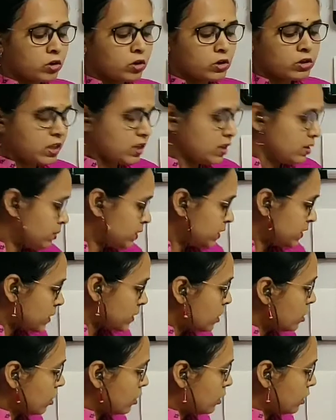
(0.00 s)
themes
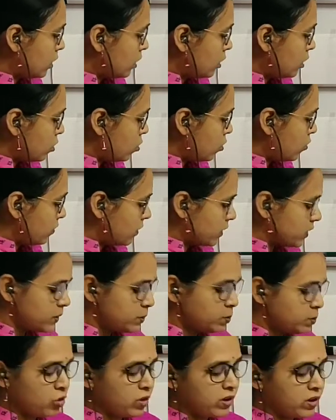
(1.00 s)
of his
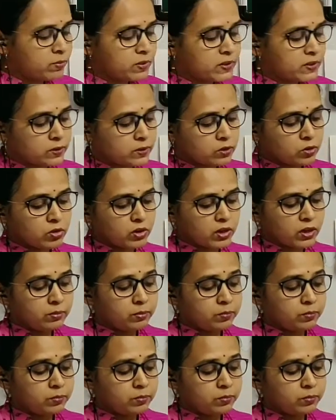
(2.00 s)
poems. Okay,